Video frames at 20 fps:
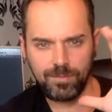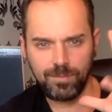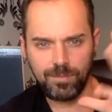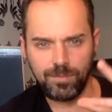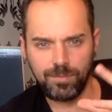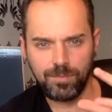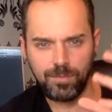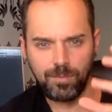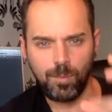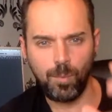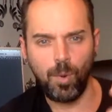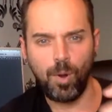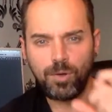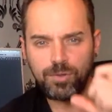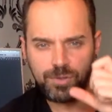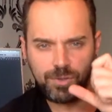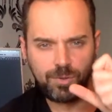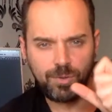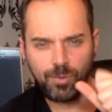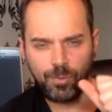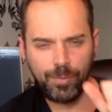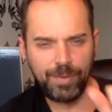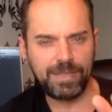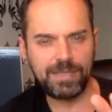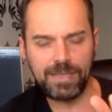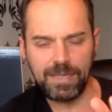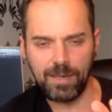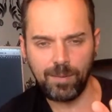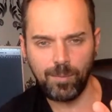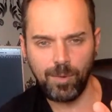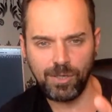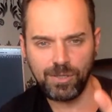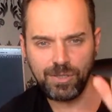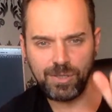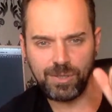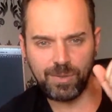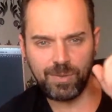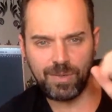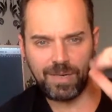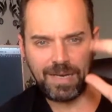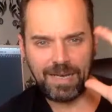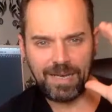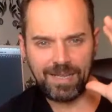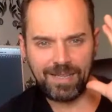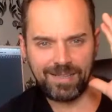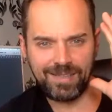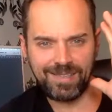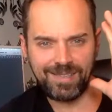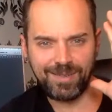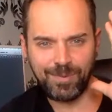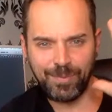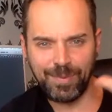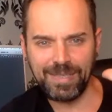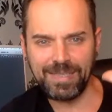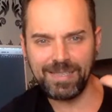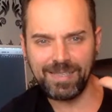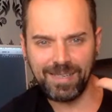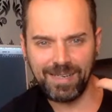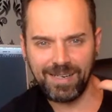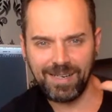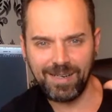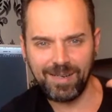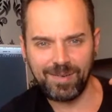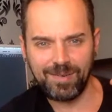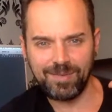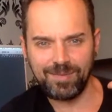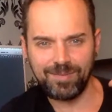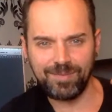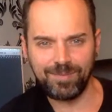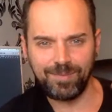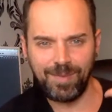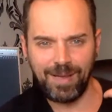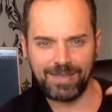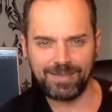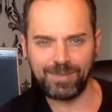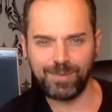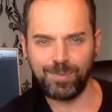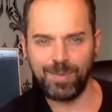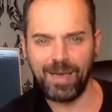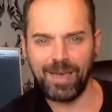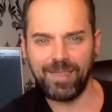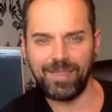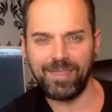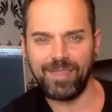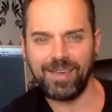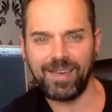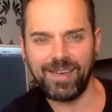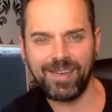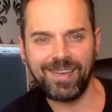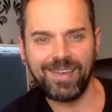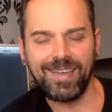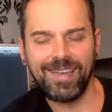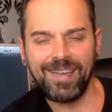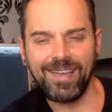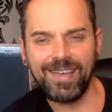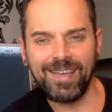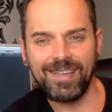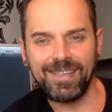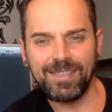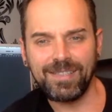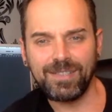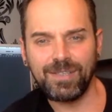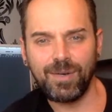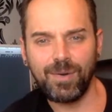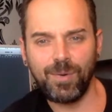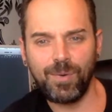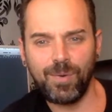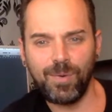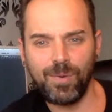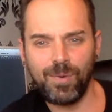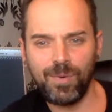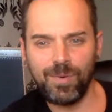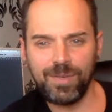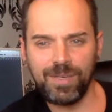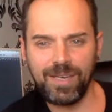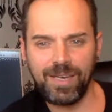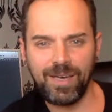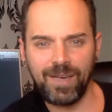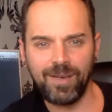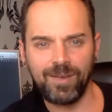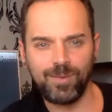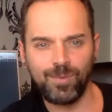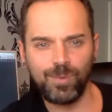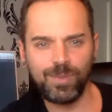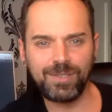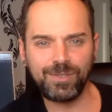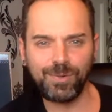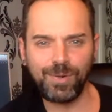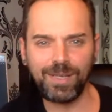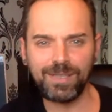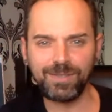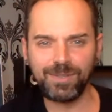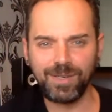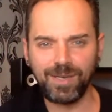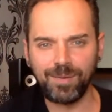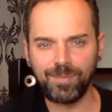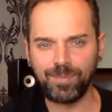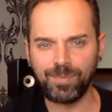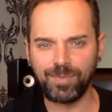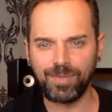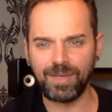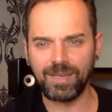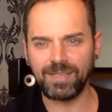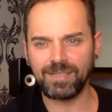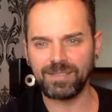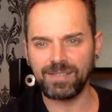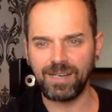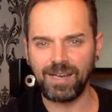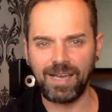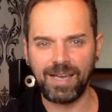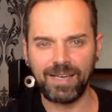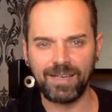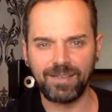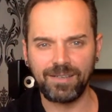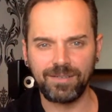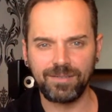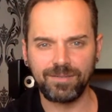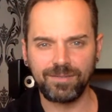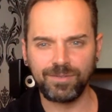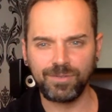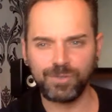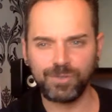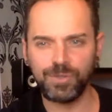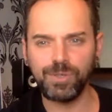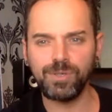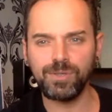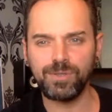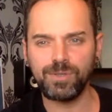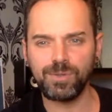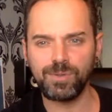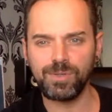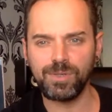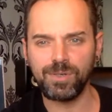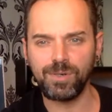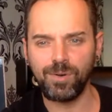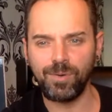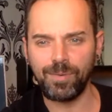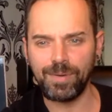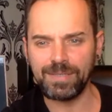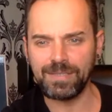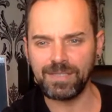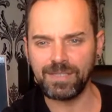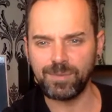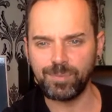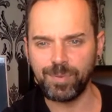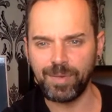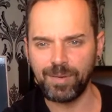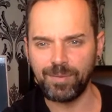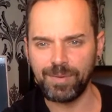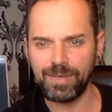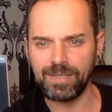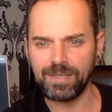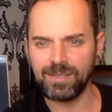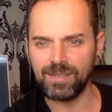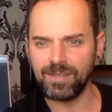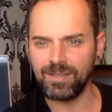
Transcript: module, original module, and the original mastermind thing. So yeah, we try to keep things like true to the Orange spirit.